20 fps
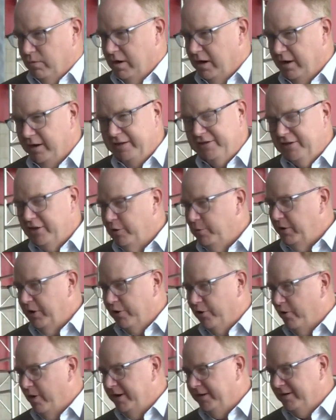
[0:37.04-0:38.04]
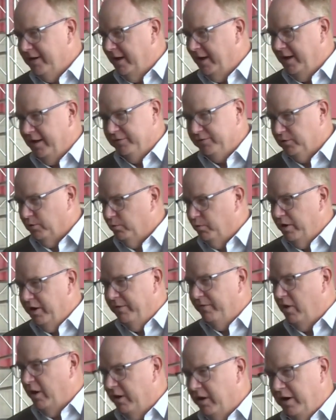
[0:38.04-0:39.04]
Well, it's going to be a great day. It's a ring
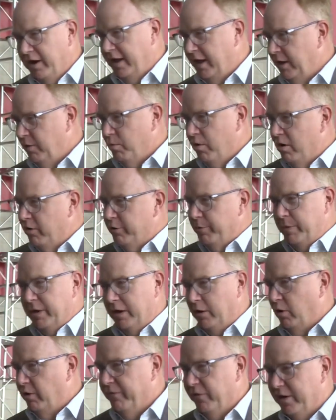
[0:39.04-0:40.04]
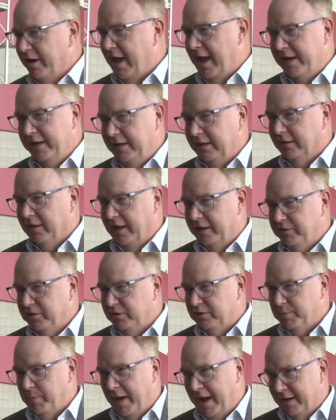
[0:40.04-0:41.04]
of honor Honor Day, welcoming over 90
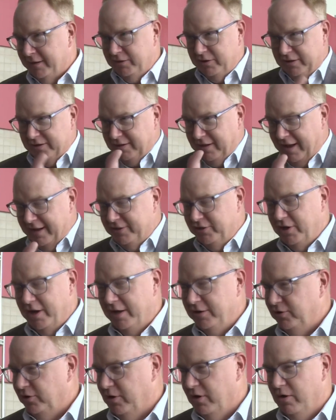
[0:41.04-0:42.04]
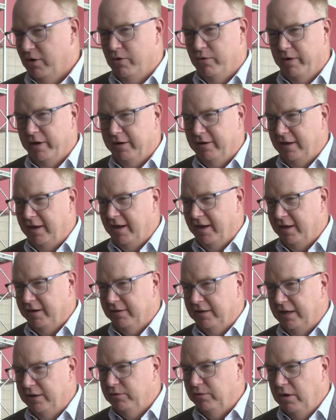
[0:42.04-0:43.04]
legends back, just like J.J. and, and,
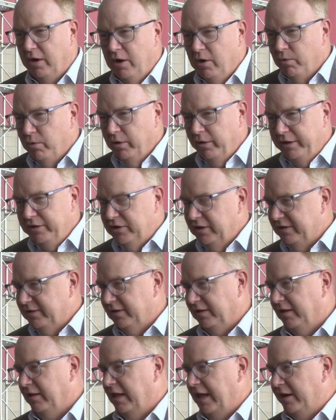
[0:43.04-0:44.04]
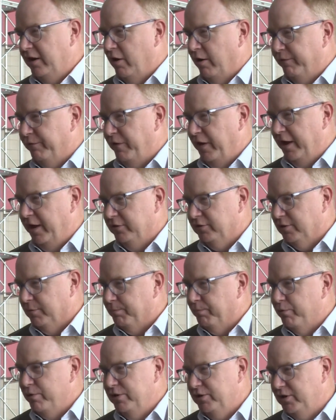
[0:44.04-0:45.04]
and really just letting our fans
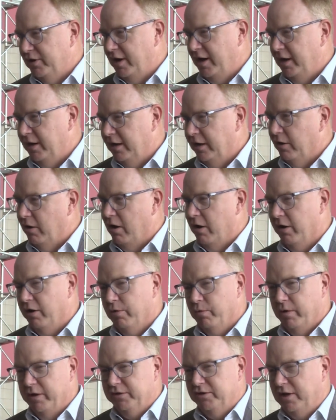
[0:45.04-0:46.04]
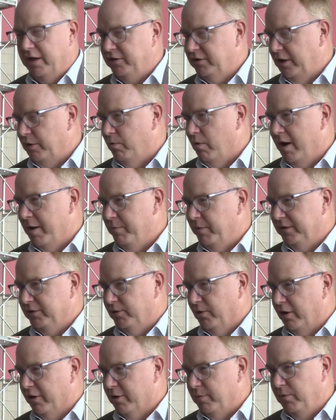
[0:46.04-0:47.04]
appreciate and honor what JJ Watt meant
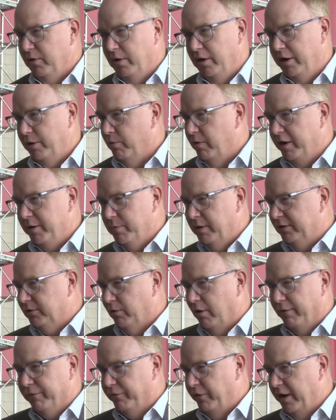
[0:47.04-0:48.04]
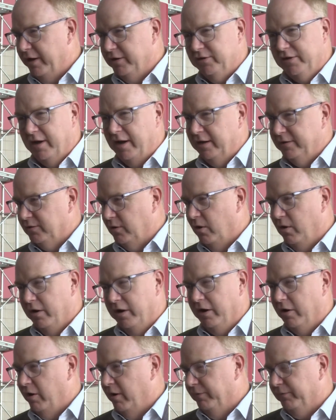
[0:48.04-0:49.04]
to our community, what he meant to our franchise on
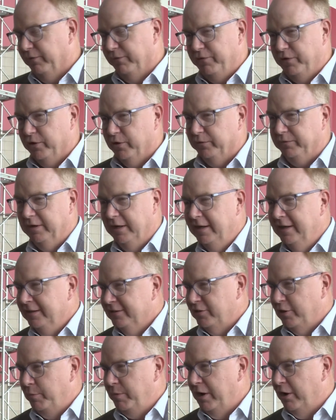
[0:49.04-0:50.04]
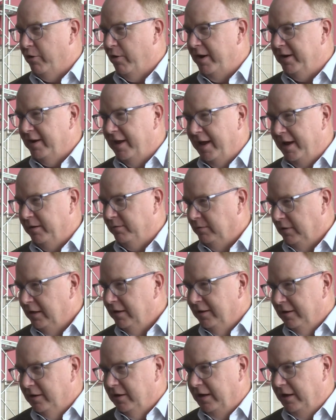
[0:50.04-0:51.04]
and off the field. It's going to be a great day
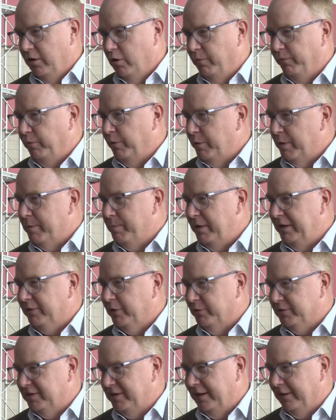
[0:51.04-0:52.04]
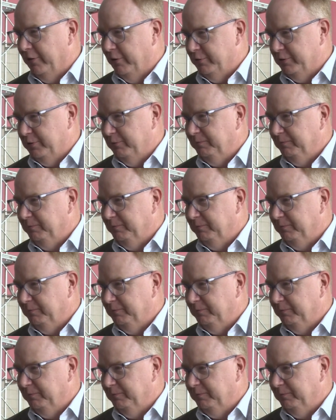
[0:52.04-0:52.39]
and hopefully we beat those Steelers.